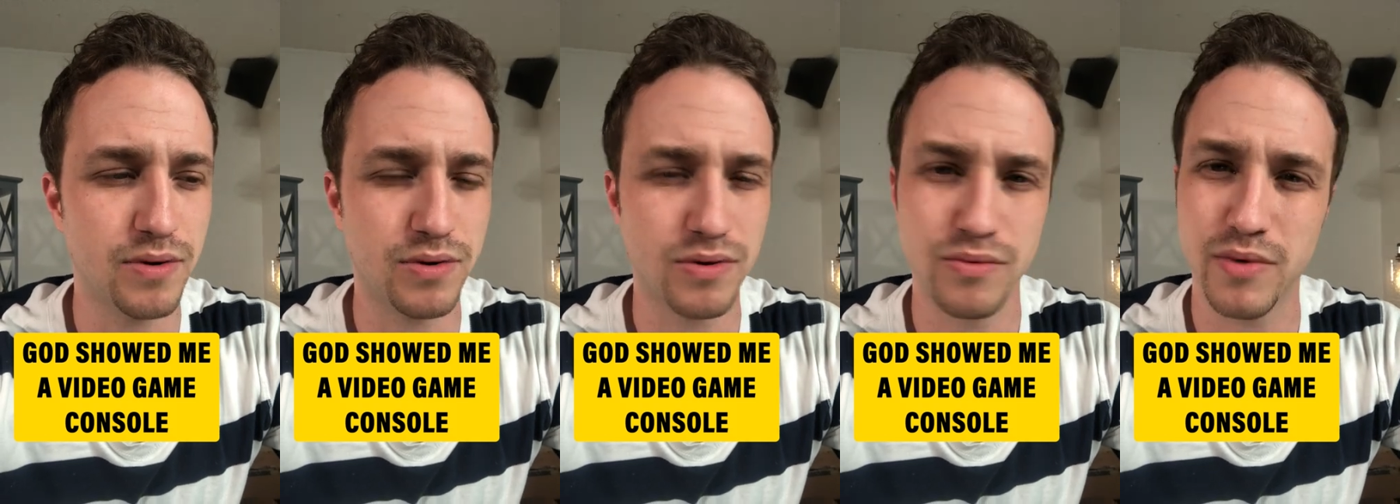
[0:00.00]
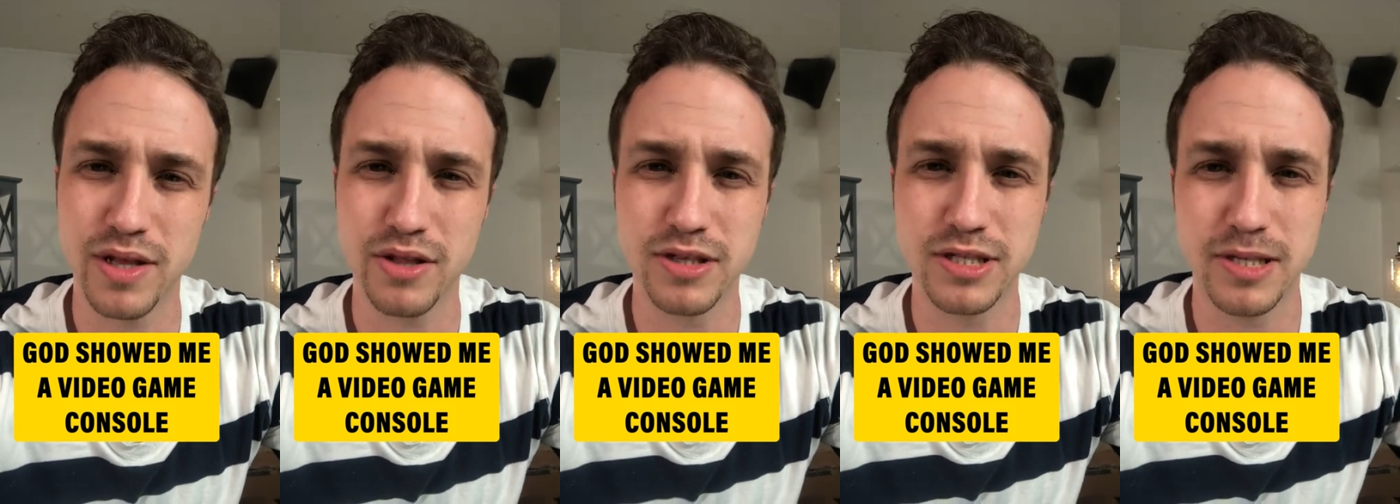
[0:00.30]

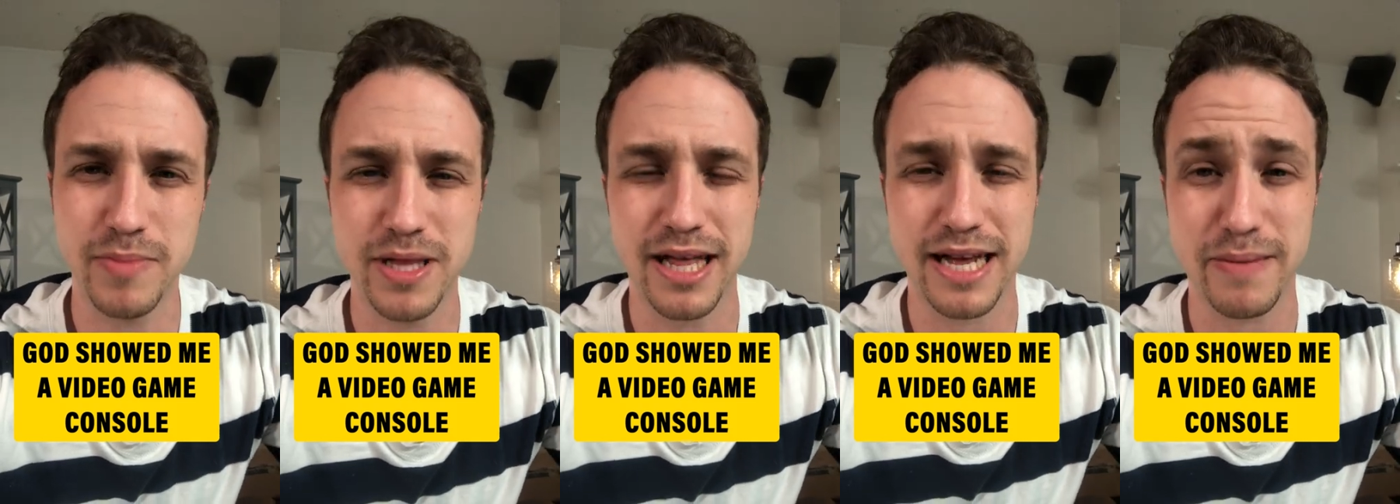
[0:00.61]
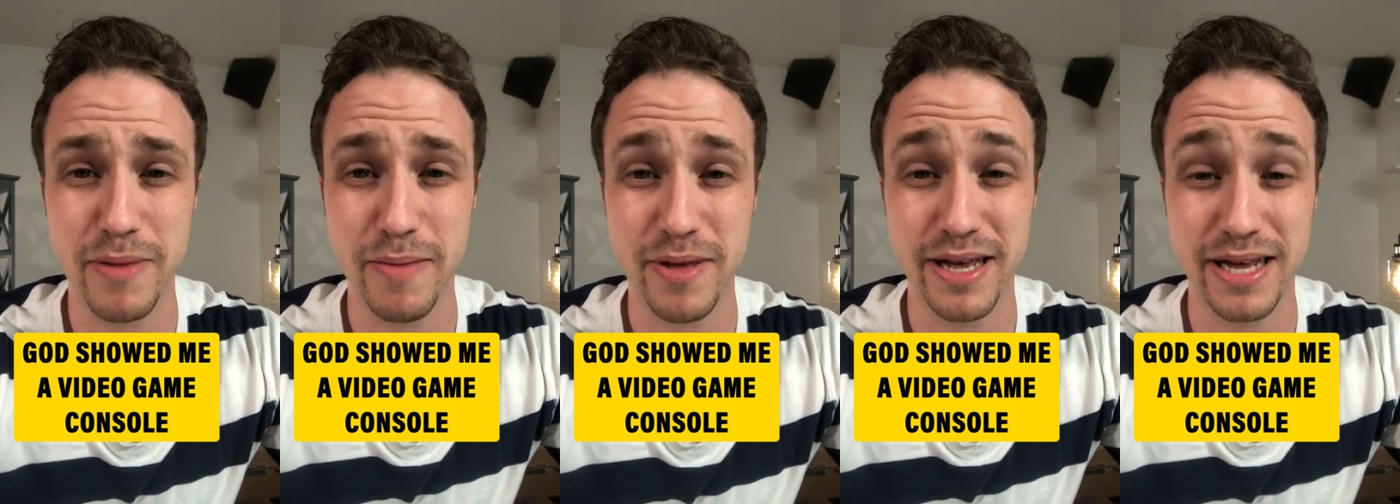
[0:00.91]
what looked to be like
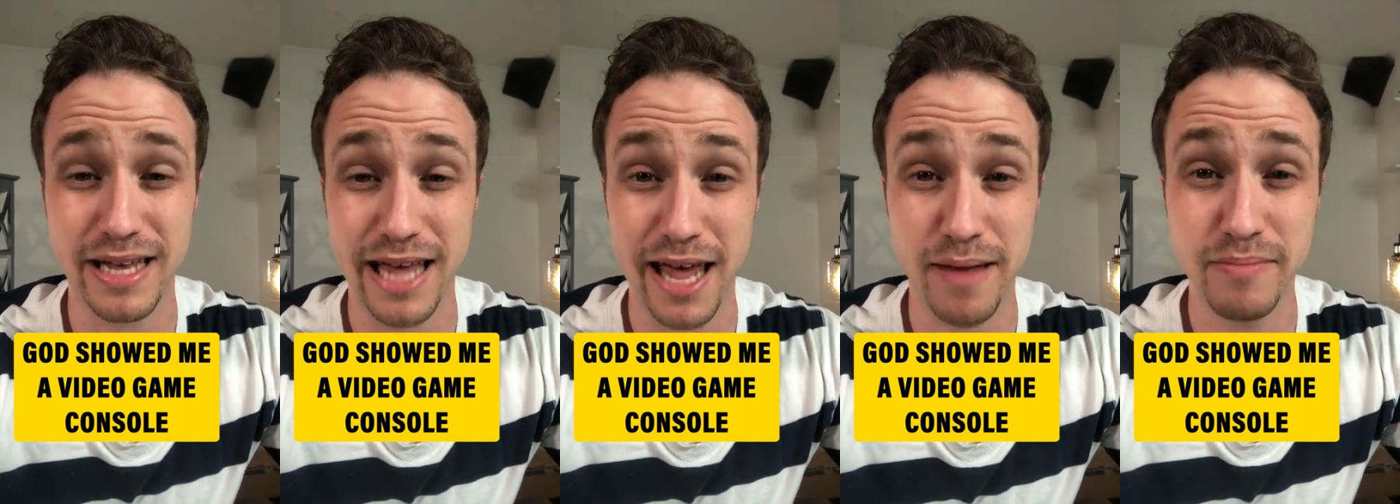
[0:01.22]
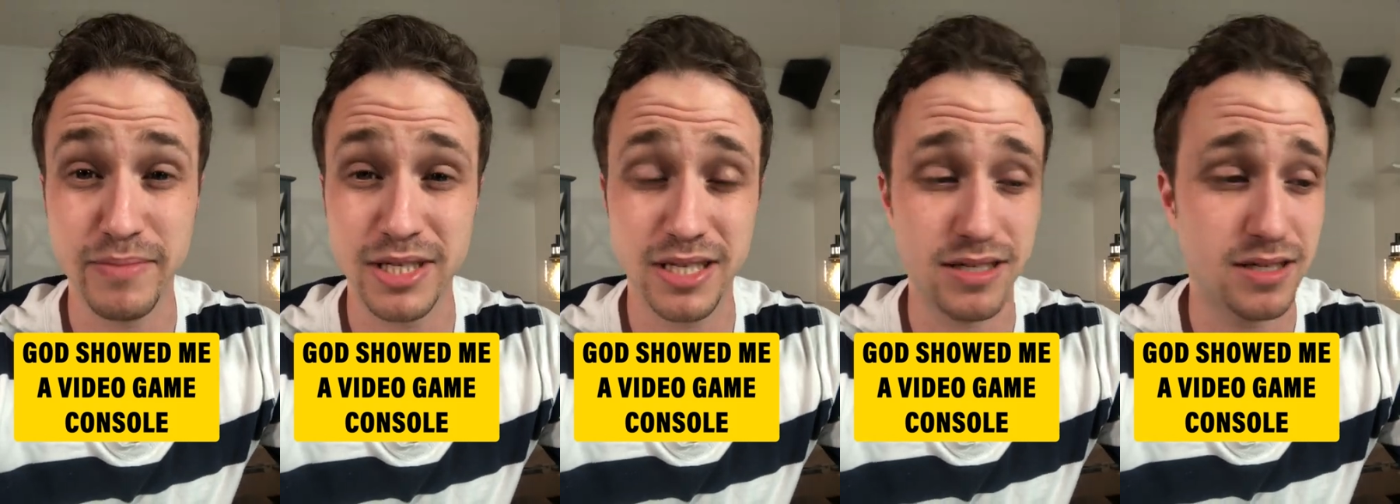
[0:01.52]
maybe a
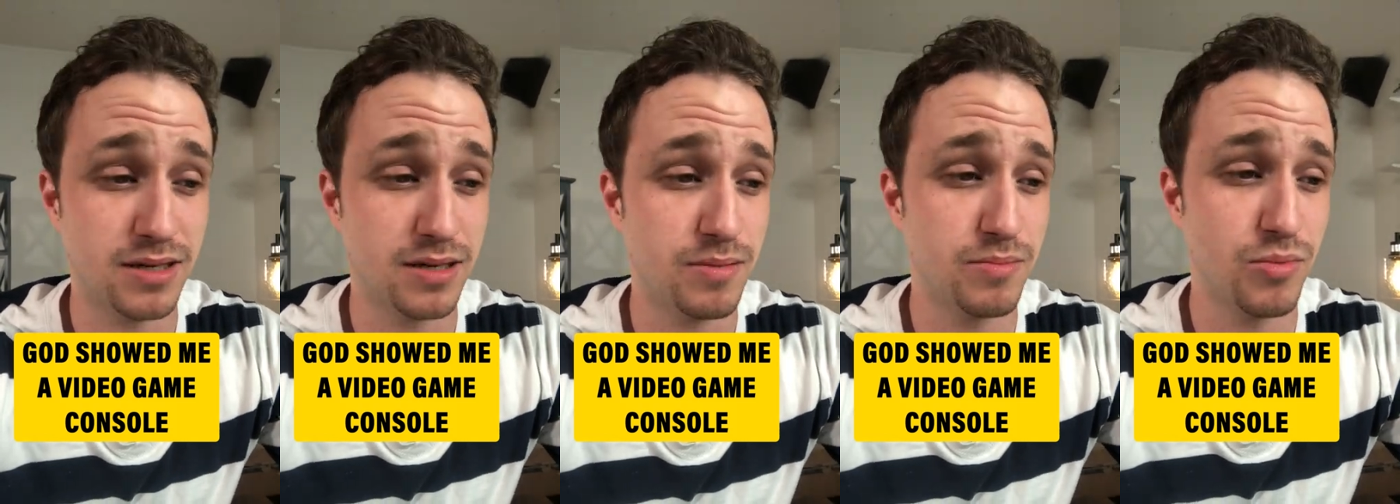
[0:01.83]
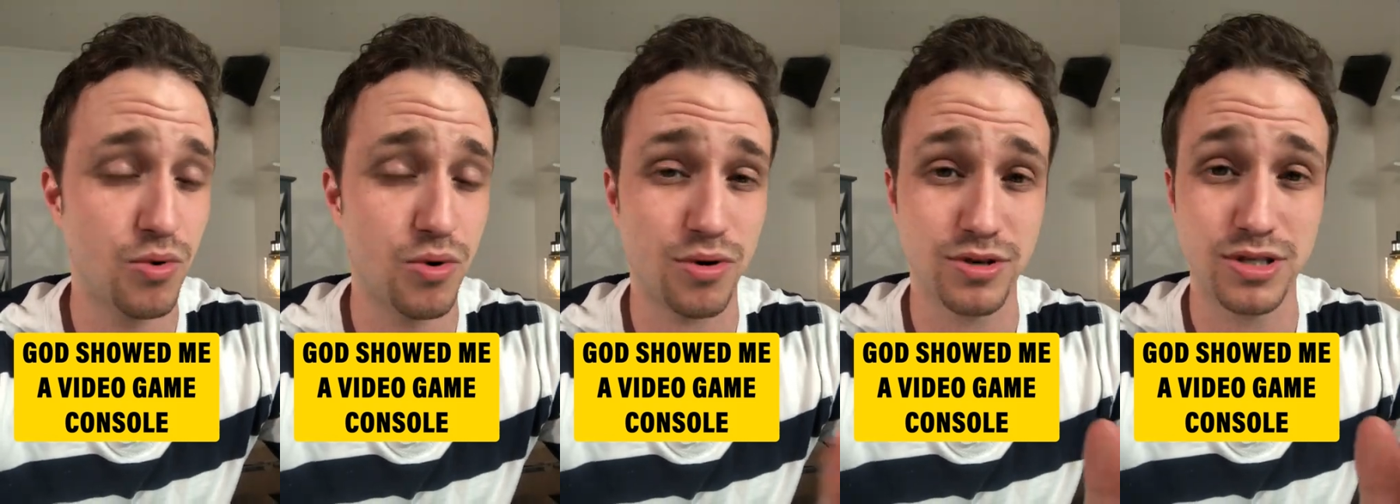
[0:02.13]
game system
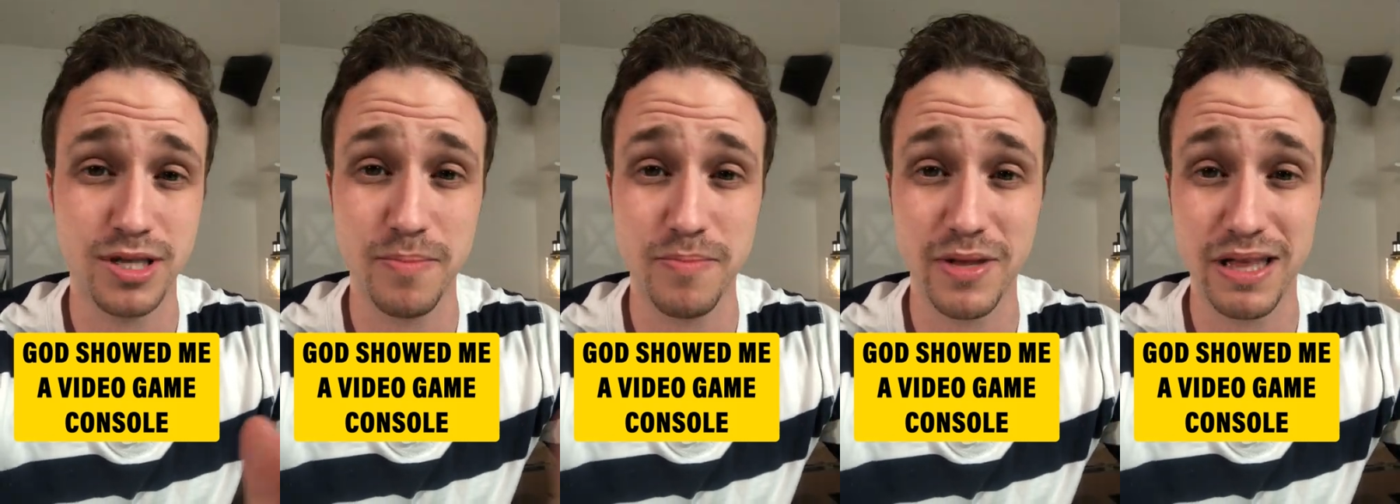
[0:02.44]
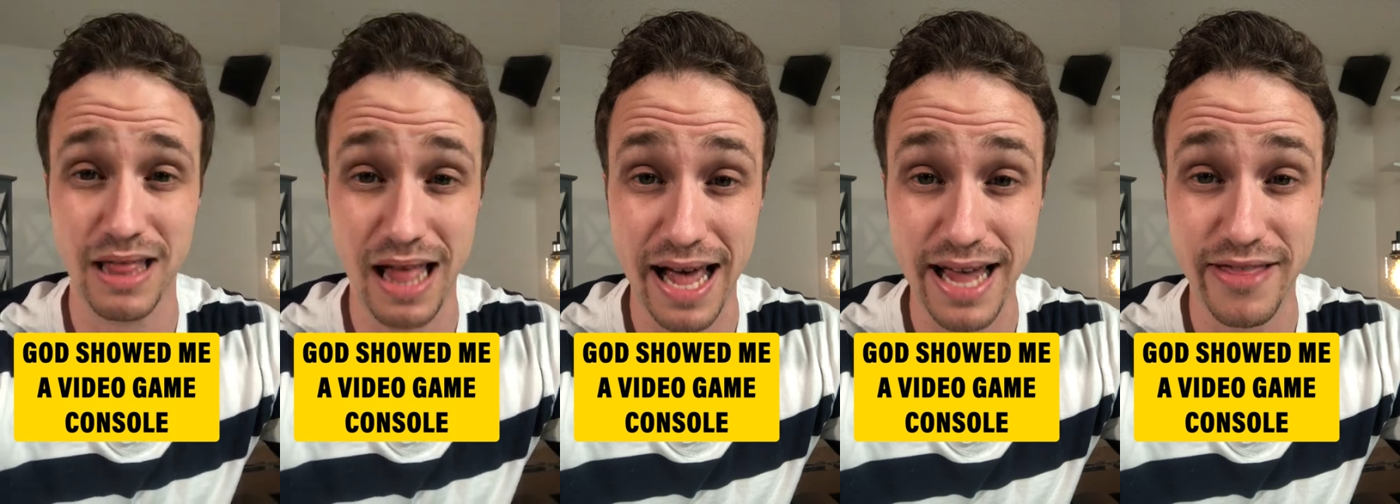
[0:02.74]
or
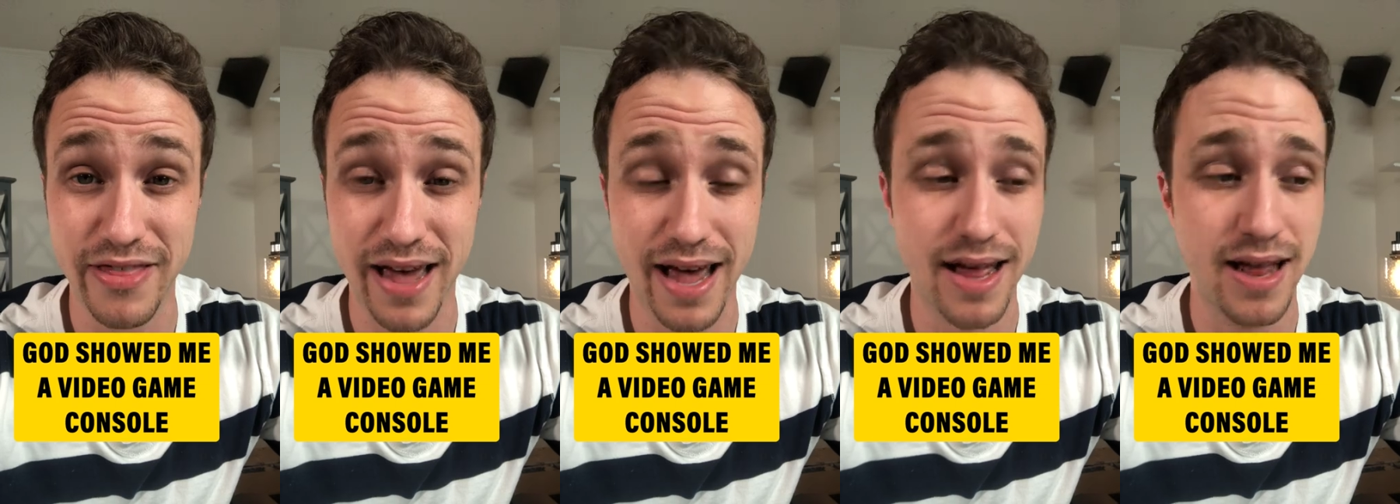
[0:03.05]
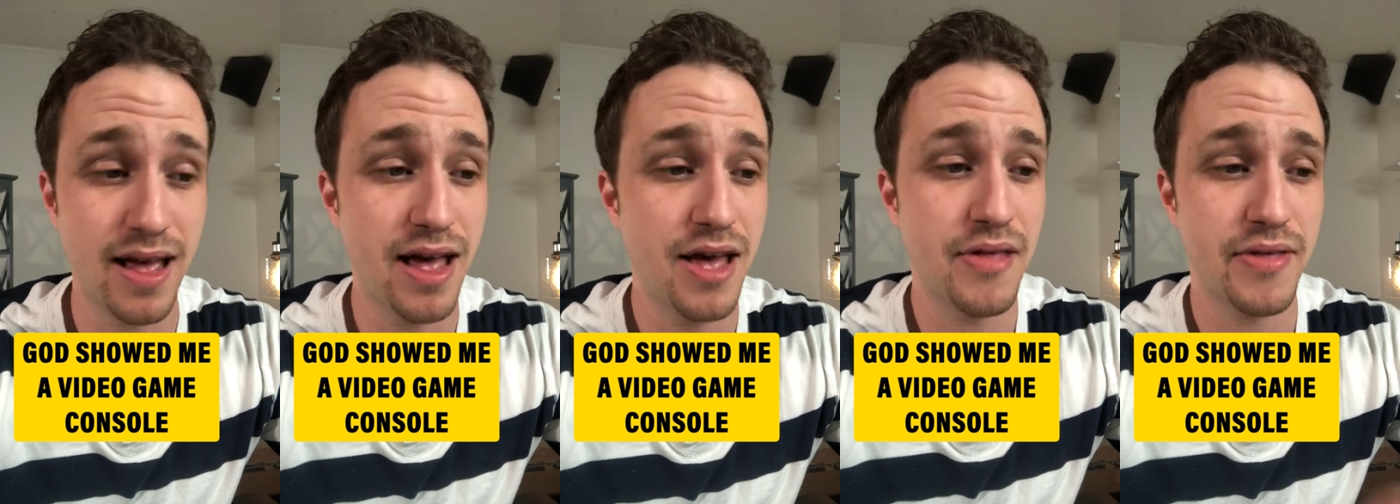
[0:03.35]
something like that,